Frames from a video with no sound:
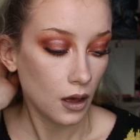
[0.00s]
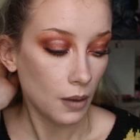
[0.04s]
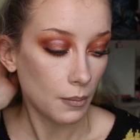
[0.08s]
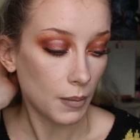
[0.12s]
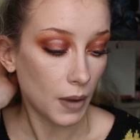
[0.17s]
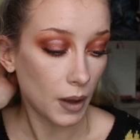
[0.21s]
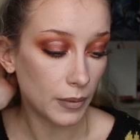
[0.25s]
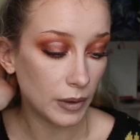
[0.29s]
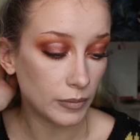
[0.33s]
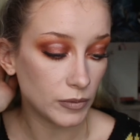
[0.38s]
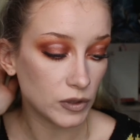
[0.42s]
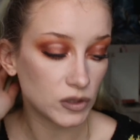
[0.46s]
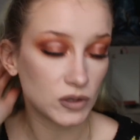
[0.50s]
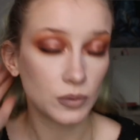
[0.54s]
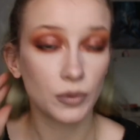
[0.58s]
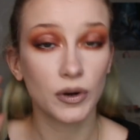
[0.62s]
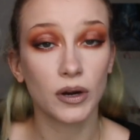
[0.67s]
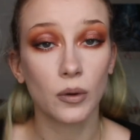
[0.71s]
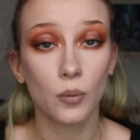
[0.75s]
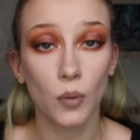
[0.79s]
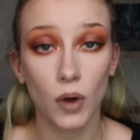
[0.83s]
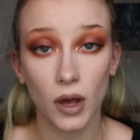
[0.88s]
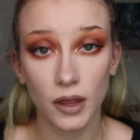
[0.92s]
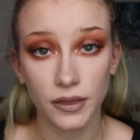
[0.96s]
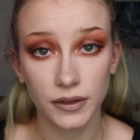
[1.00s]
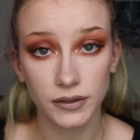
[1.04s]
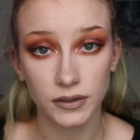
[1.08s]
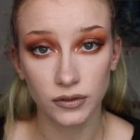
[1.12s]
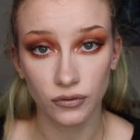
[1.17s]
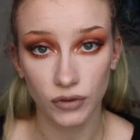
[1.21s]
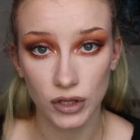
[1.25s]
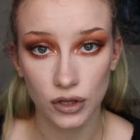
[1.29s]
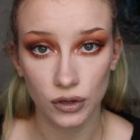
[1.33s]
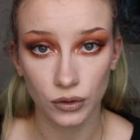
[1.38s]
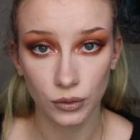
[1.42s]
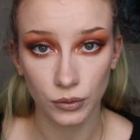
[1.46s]
my mum used to bring Werther's
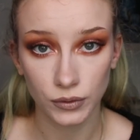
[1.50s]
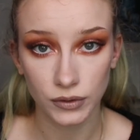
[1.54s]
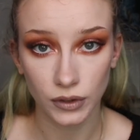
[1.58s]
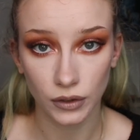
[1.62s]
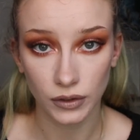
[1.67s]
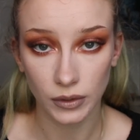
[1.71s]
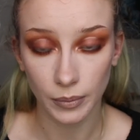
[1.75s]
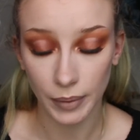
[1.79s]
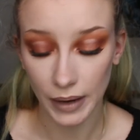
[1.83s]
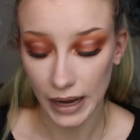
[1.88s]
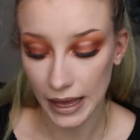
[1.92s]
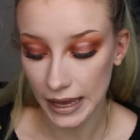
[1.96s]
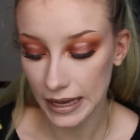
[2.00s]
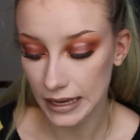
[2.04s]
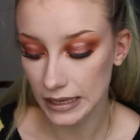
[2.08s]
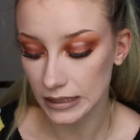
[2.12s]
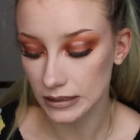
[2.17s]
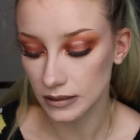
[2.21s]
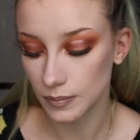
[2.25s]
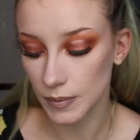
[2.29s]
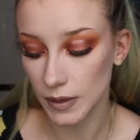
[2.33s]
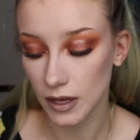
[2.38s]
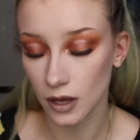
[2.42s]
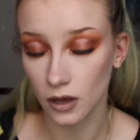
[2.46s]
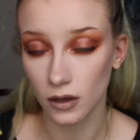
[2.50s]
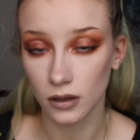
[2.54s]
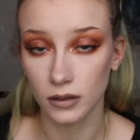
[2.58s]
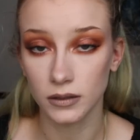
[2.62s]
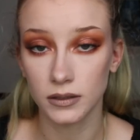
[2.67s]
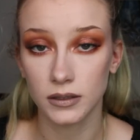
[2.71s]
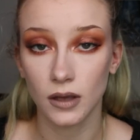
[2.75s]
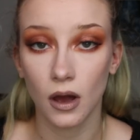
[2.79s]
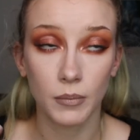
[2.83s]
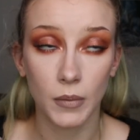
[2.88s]
Originals on the planes because